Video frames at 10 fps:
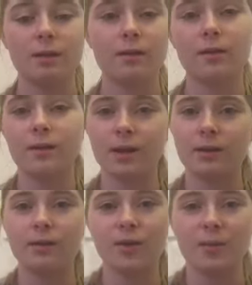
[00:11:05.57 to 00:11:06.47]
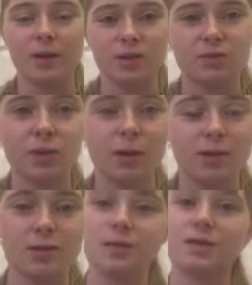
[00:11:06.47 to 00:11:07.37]
So thank you so much for
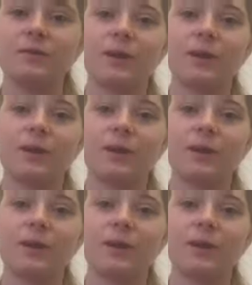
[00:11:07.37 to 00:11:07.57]
watching this